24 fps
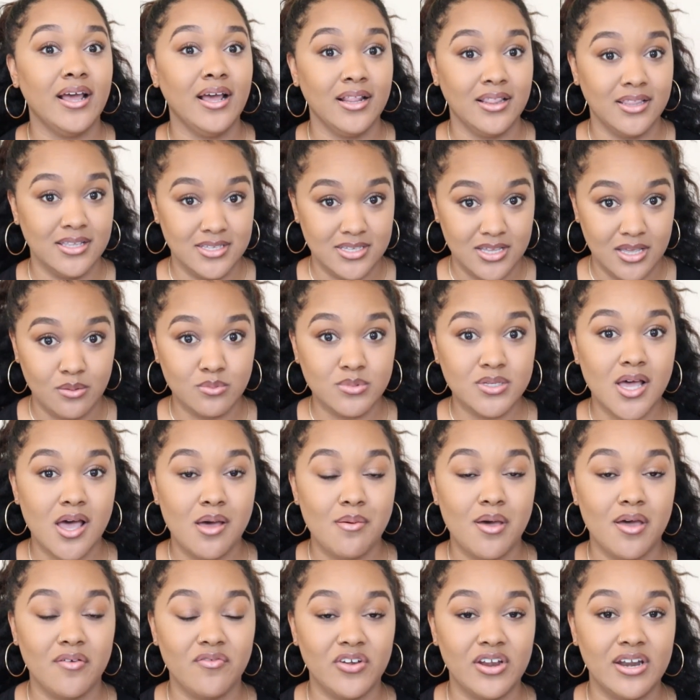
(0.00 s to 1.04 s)
at the same
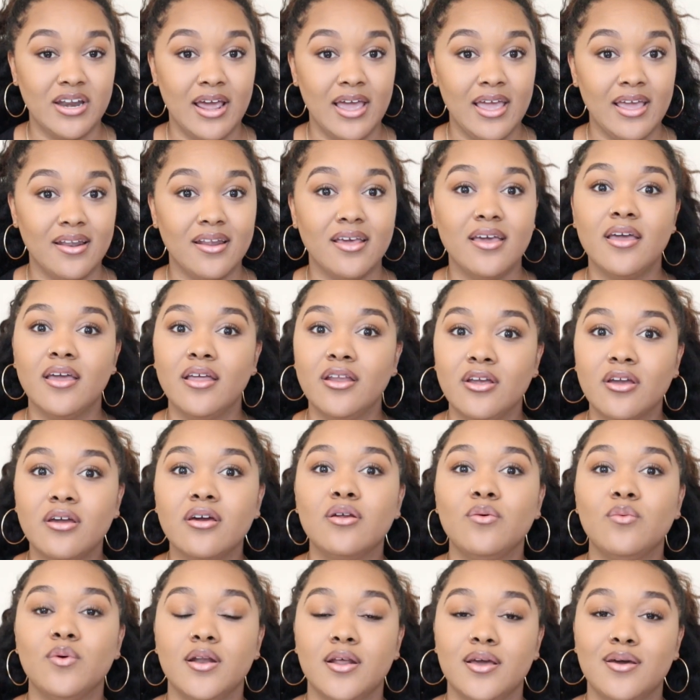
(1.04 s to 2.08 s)
time every night, and you're
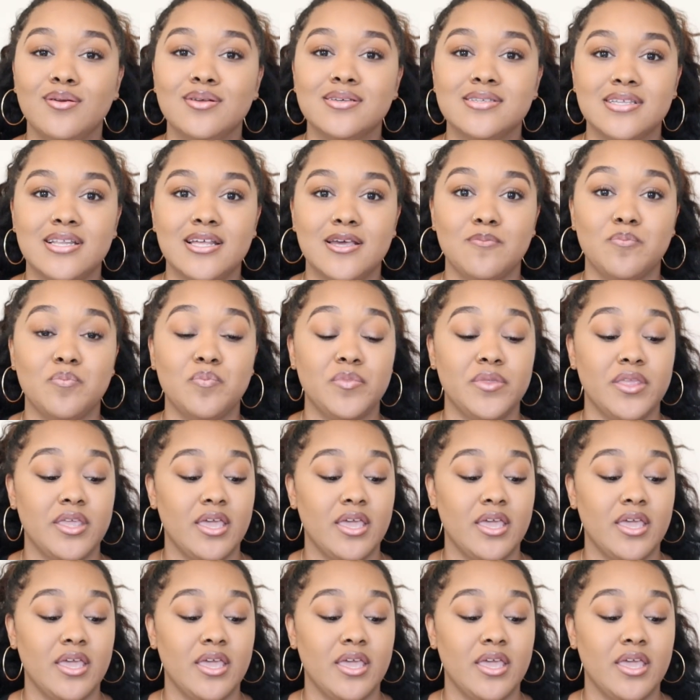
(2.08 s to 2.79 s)
going to want to go to sleep.